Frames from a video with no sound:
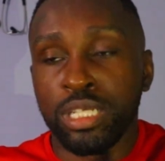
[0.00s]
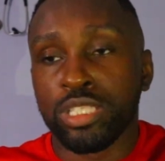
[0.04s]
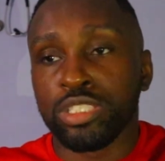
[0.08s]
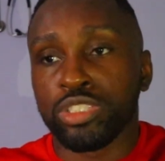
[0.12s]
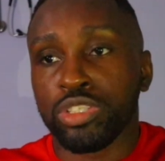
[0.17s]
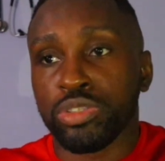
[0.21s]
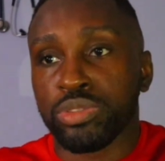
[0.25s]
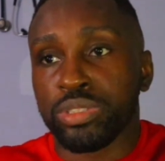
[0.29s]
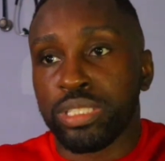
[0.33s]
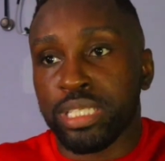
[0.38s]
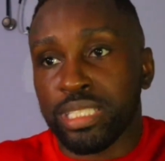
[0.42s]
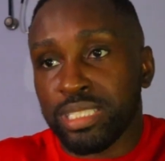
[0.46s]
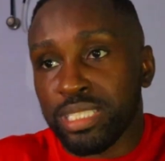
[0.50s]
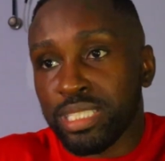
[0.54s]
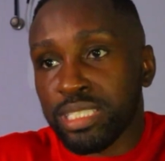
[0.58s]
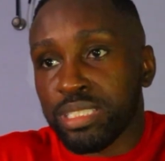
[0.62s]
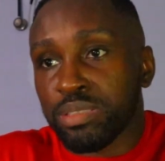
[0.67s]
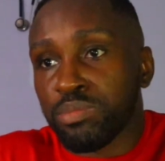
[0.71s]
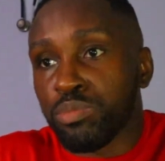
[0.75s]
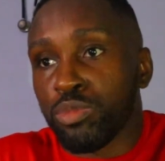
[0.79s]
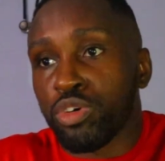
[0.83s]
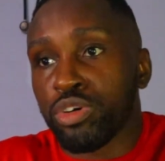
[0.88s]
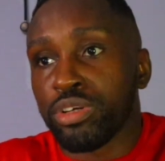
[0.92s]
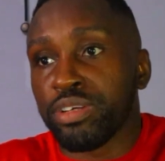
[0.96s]
So this
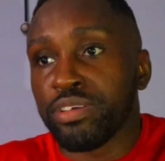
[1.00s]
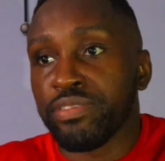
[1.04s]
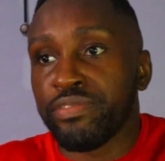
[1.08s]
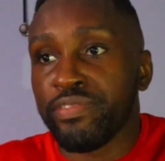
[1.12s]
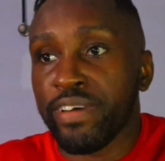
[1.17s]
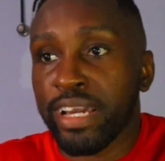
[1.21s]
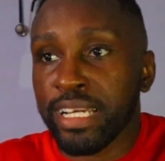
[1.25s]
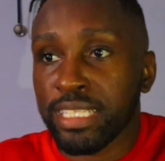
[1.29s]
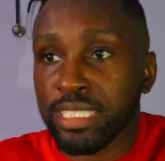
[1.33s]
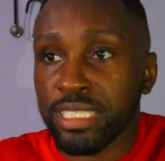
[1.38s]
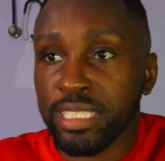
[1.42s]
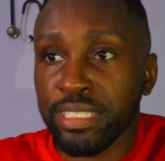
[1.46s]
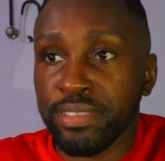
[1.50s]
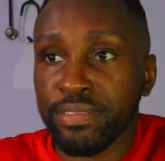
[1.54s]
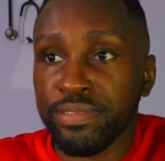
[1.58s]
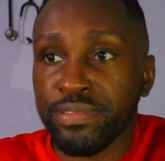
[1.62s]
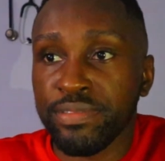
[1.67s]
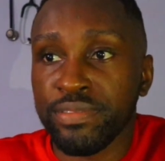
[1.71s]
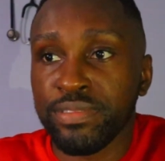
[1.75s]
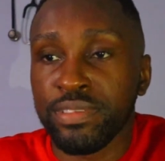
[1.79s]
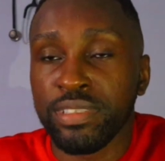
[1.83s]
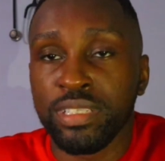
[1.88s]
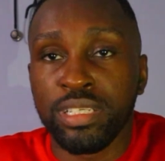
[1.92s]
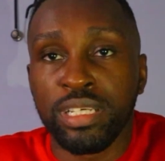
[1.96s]
is more
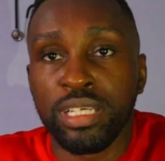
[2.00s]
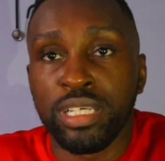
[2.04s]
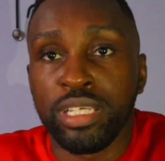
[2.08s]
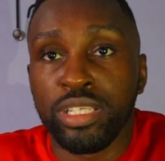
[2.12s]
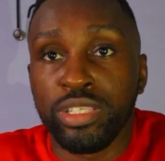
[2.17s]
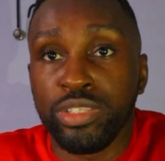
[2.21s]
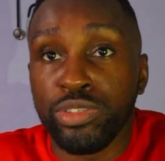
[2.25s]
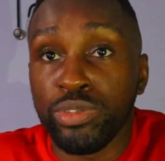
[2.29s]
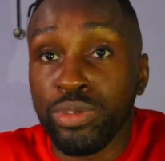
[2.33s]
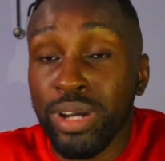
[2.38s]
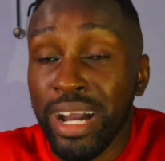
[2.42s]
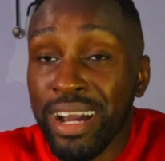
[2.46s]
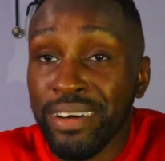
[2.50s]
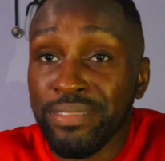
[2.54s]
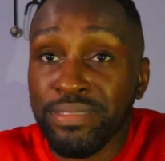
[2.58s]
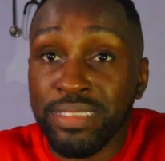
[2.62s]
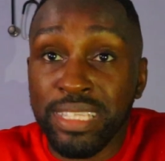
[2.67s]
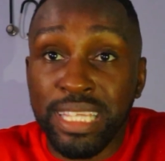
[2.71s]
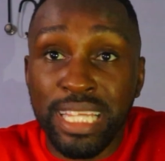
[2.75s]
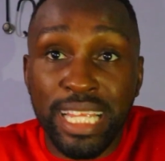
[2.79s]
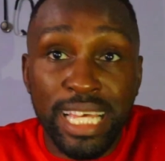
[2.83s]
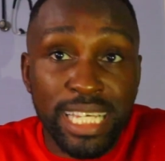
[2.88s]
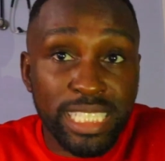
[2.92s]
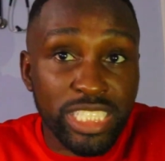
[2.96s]
effective. You have
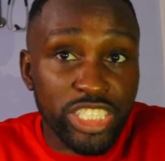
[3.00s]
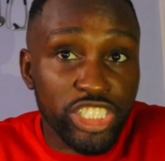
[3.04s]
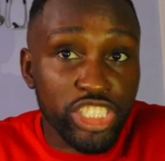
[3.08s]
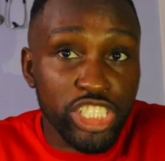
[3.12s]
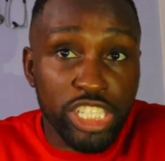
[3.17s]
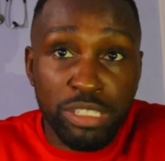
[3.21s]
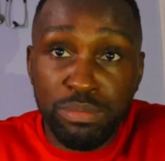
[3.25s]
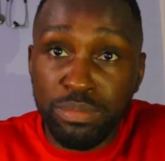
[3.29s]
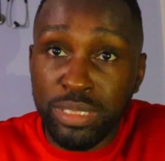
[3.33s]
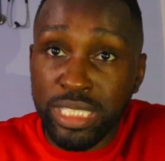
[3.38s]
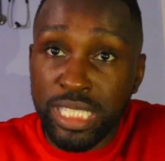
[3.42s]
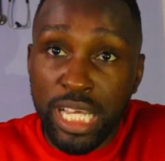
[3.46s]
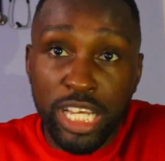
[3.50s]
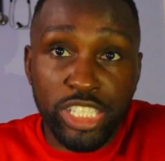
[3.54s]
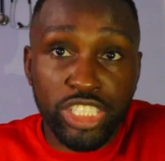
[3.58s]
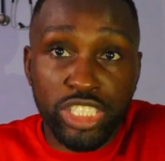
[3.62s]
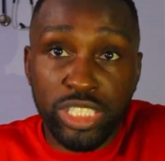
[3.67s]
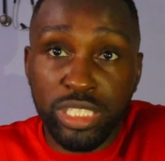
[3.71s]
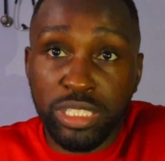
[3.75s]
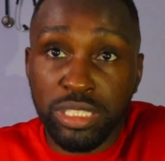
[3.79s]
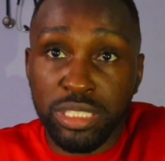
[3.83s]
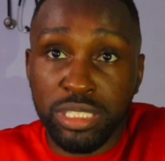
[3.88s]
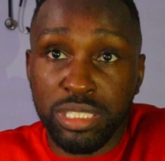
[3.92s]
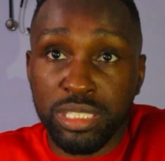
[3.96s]
less gym
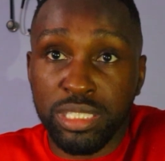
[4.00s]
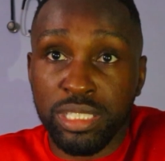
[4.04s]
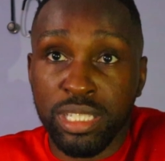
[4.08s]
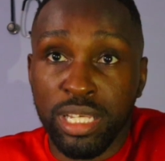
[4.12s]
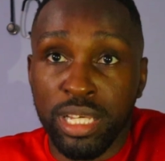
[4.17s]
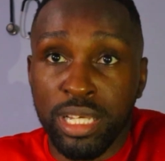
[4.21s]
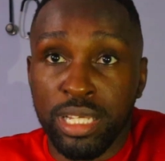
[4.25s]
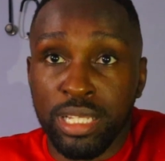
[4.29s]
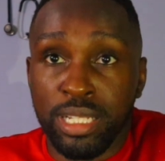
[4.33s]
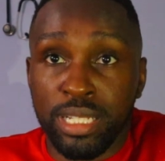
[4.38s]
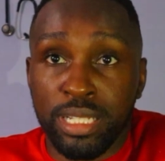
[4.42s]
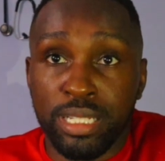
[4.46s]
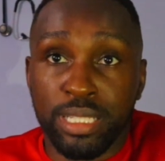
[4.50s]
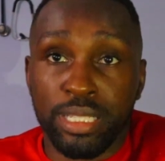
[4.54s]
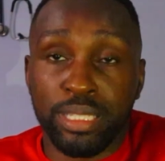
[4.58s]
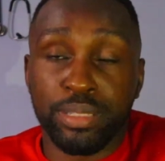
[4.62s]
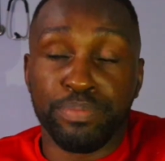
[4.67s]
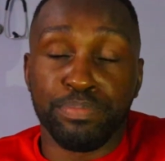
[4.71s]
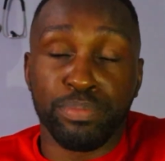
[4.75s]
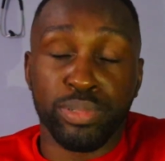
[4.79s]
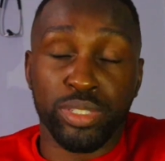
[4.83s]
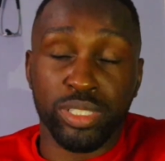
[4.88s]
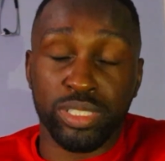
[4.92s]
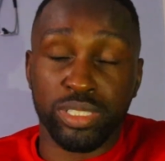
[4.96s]
sessions.
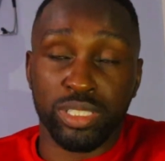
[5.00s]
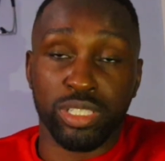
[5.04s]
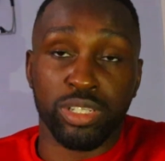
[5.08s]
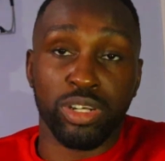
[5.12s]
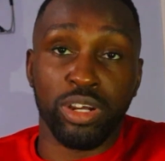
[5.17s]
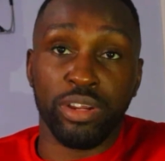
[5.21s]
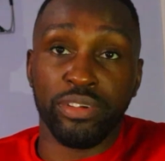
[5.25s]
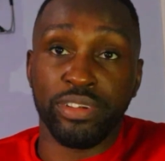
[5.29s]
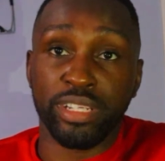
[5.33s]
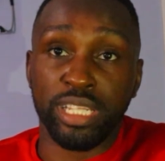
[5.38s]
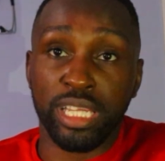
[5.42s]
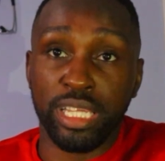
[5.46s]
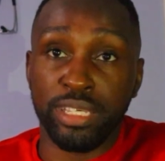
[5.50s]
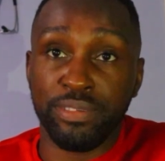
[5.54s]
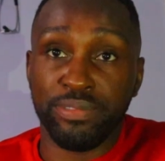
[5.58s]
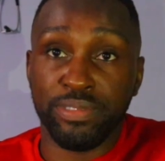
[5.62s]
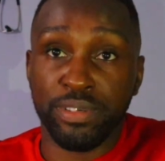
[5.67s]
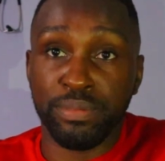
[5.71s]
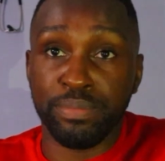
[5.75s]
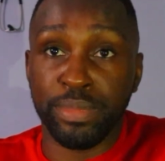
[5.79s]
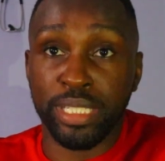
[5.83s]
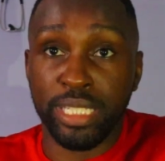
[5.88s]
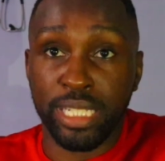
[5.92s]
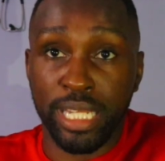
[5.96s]
Currently
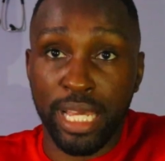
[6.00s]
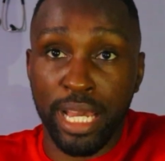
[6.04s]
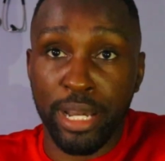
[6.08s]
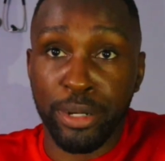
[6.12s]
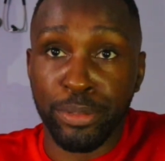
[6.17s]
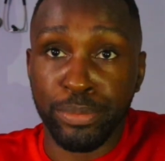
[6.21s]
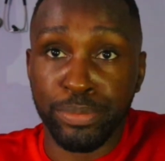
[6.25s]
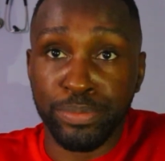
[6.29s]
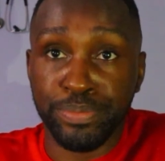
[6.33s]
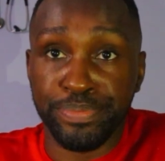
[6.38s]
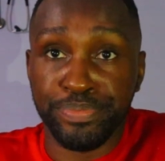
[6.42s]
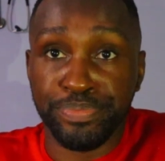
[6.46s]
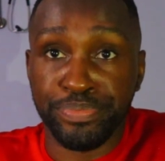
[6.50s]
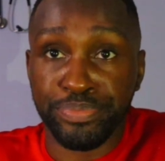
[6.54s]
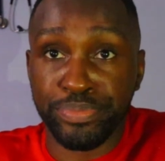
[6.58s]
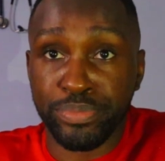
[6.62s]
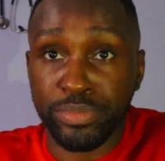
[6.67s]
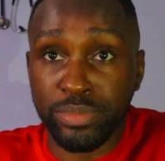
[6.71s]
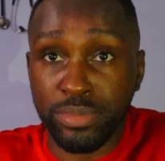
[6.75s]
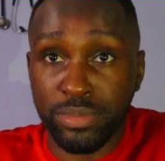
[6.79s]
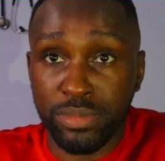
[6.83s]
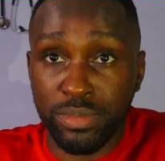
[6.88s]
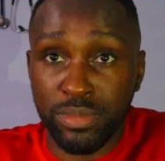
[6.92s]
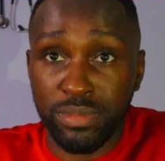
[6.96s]
for me now,
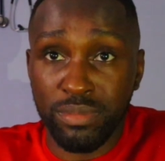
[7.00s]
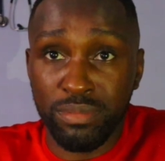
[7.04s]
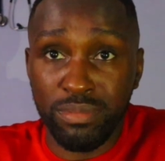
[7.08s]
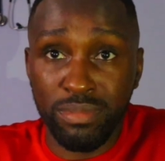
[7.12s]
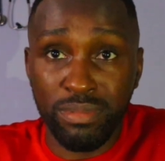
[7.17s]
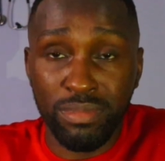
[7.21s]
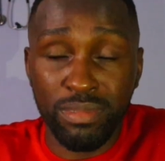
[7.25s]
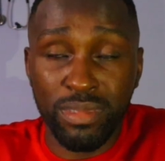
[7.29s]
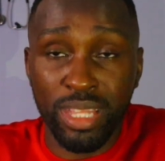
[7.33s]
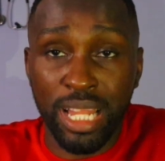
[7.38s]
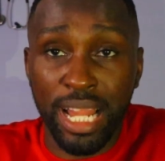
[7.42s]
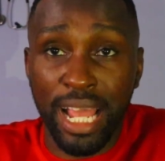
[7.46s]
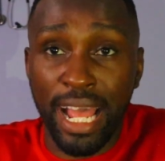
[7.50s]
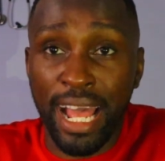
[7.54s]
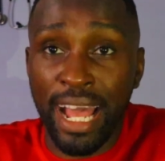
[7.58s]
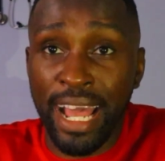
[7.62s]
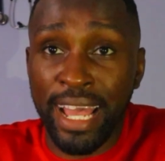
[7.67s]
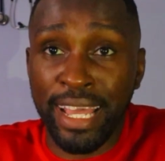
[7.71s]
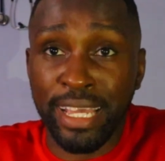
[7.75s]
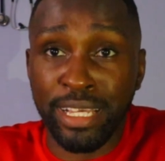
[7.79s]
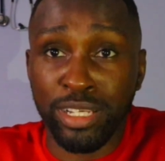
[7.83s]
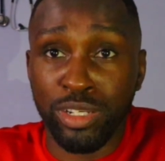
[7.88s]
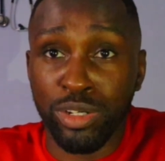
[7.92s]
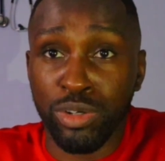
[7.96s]

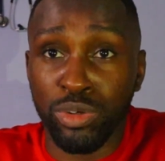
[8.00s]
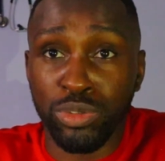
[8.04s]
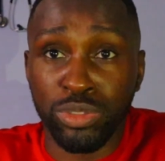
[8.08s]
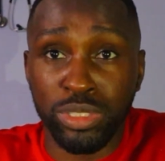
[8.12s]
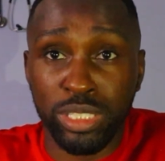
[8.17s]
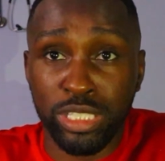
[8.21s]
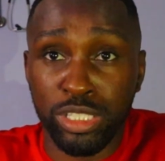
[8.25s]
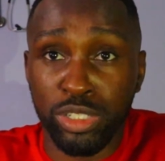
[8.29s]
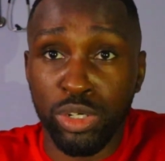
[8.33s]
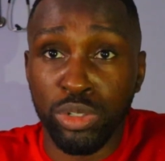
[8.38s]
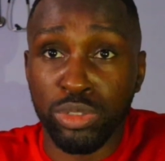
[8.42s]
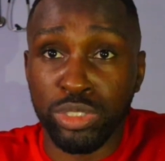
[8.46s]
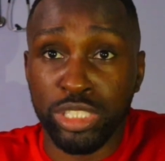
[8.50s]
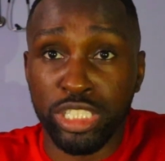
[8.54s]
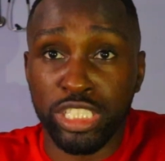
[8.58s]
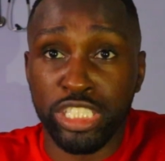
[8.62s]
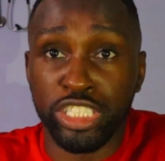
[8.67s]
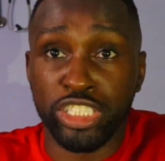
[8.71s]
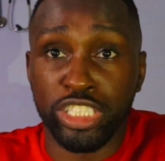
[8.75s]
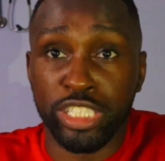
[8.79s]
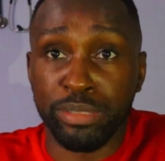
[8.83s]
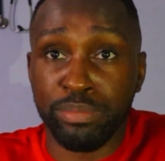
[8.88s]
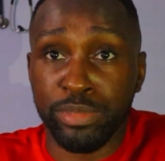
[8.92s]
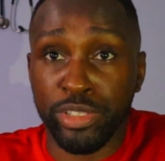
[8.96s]
I only go to the
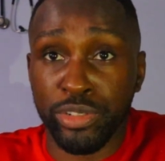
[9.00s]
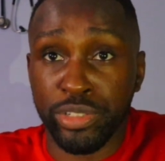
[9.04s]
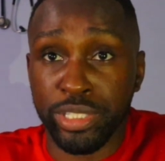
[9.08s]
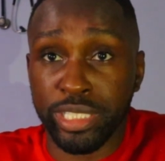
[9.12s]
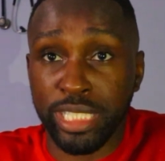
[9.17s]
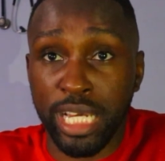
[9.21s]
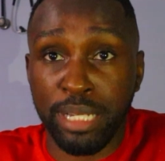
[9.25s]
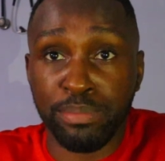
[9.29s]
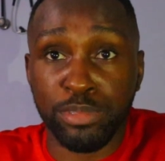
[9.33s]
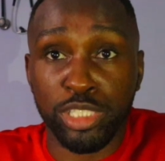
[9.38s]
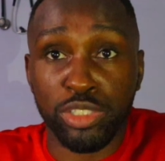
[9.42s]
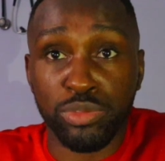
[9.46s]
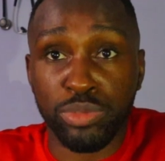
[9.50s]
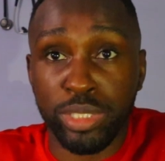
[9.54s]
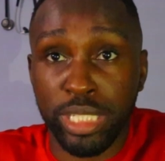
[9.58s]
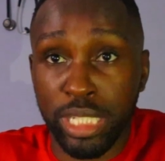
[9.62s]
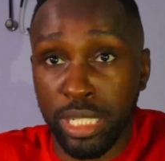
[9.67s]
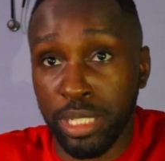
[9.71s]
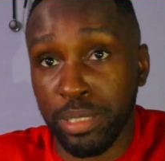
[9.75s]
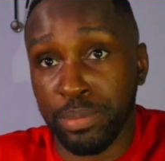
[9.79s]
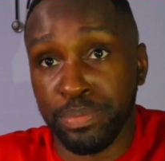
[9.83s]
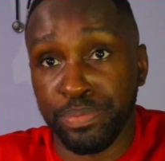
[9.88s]
gym 3 times a week.